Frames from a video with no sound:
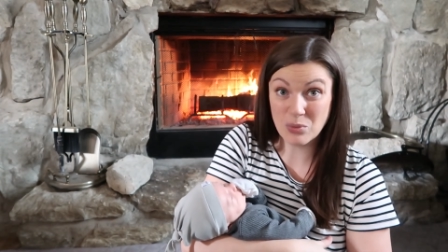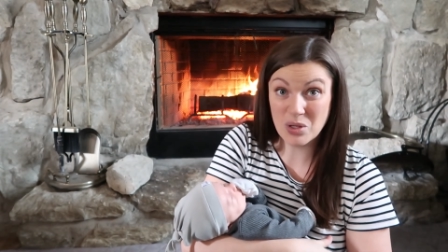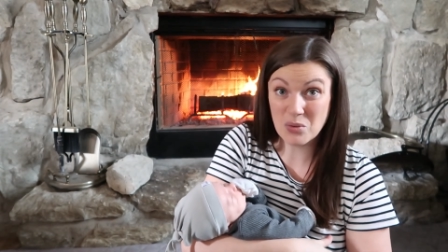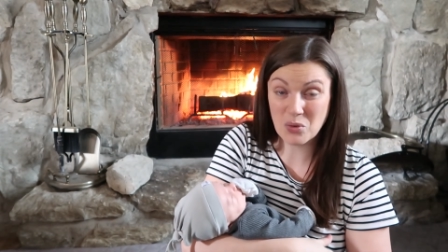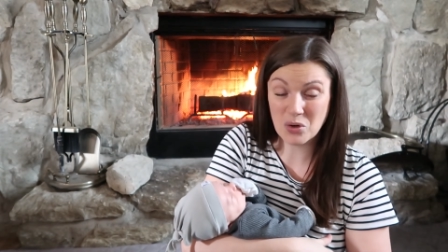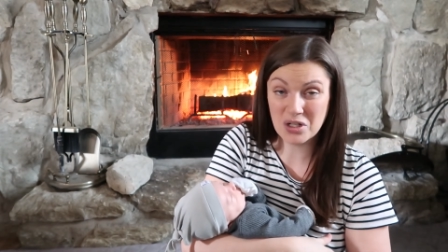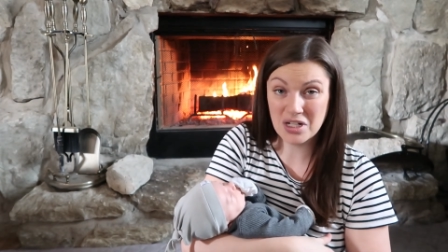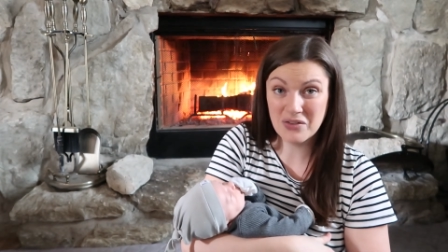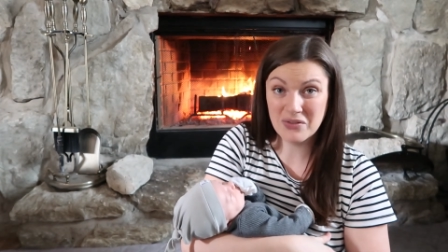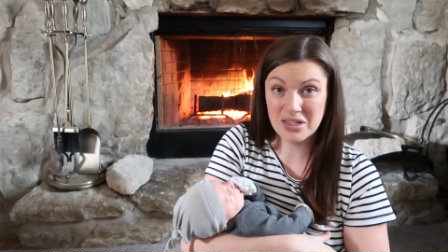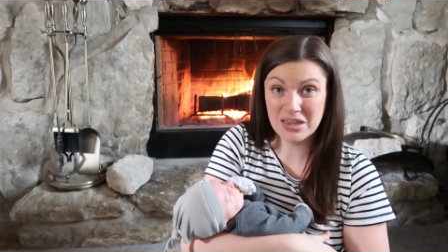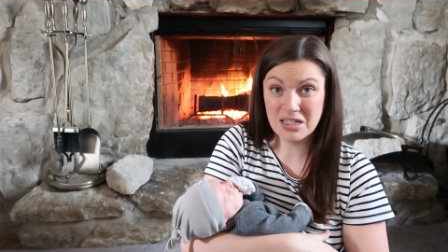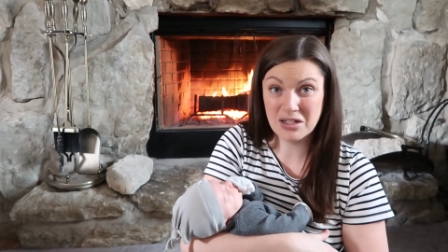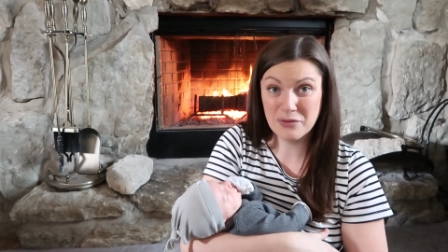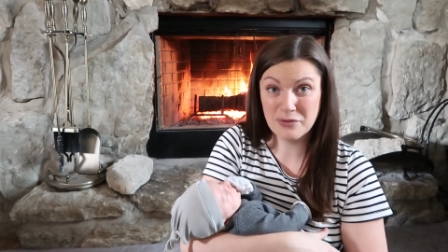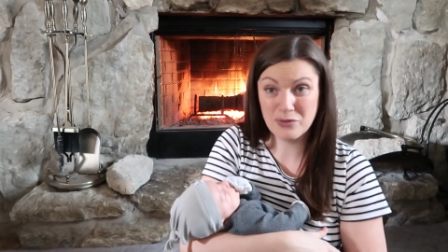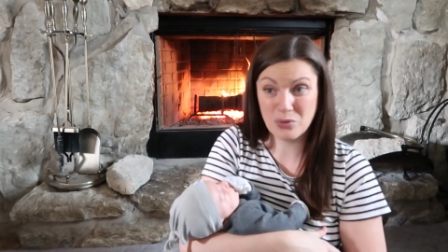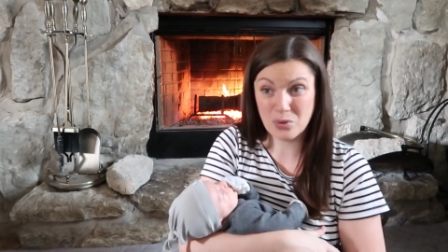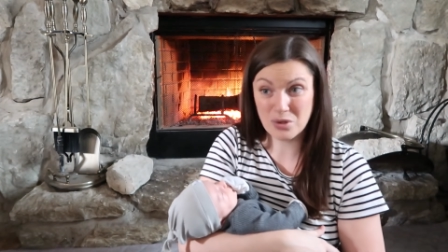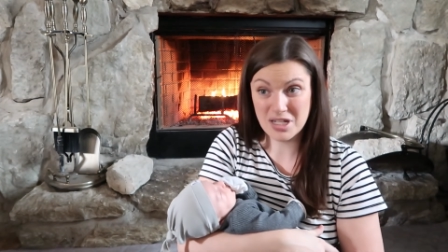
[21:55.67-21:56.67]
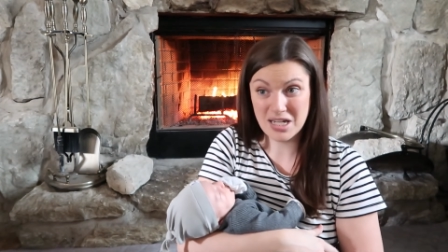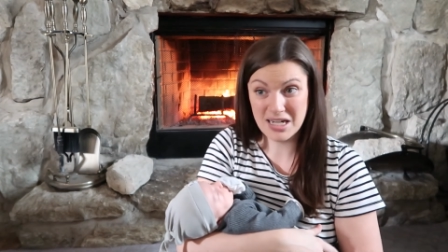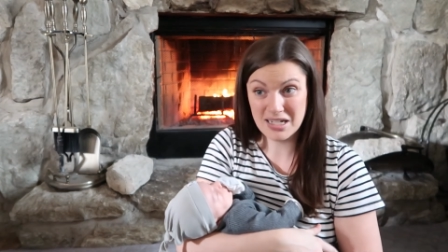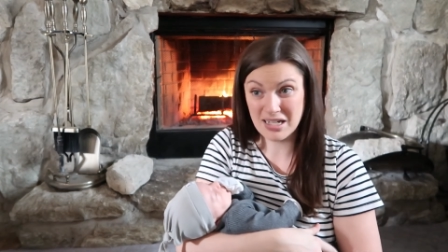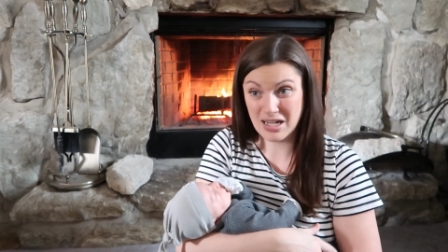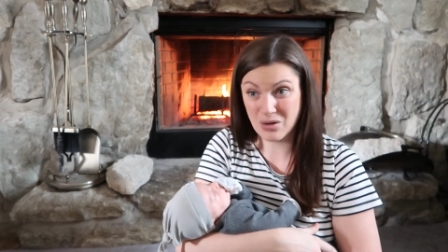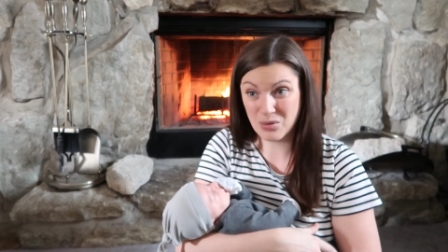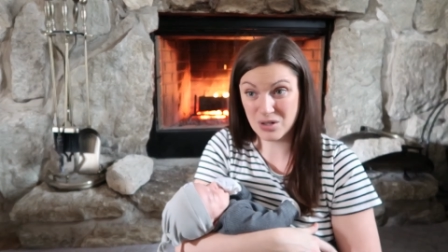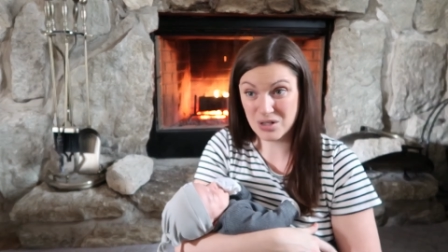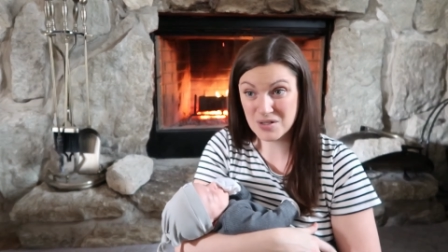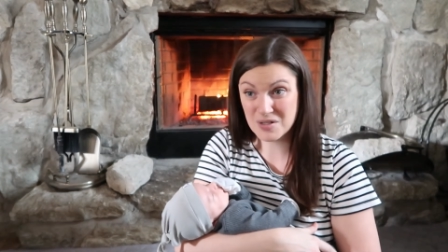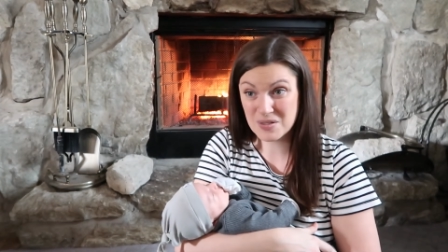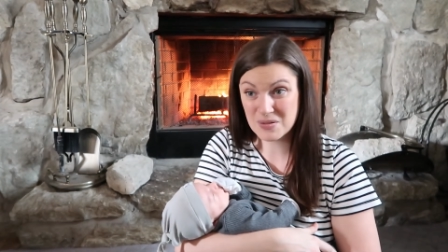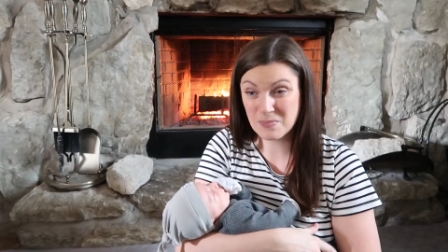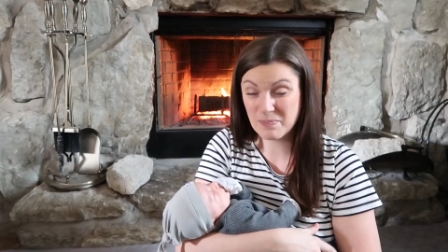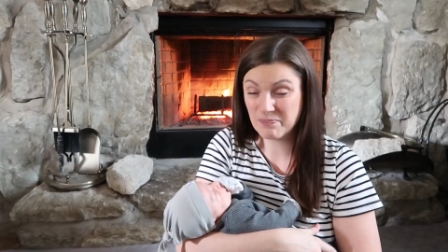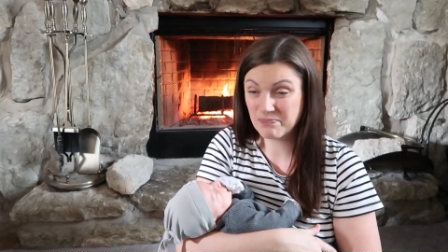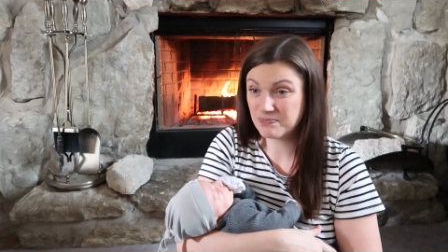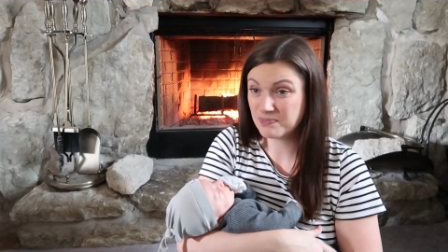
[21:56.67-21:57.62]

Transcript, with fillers: We weren't even there 48 hours,